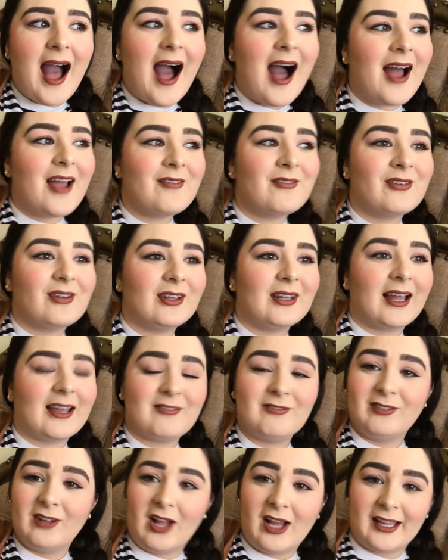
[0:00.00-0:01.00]
I feel
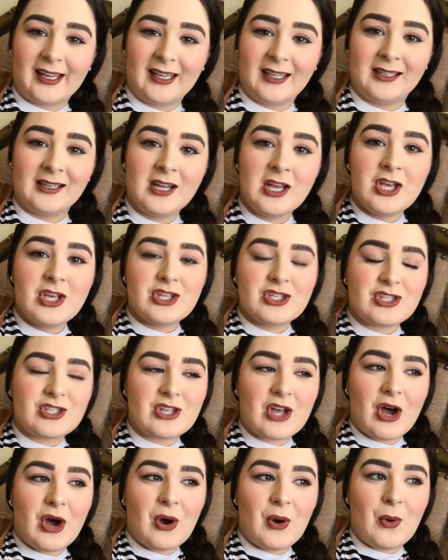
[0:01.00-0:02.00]
like vlogging.
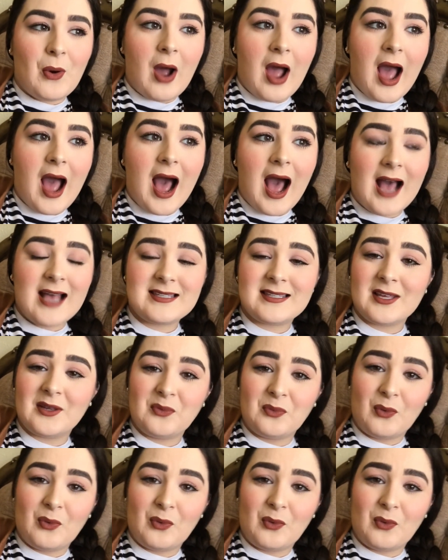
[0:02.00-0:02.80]
So I said,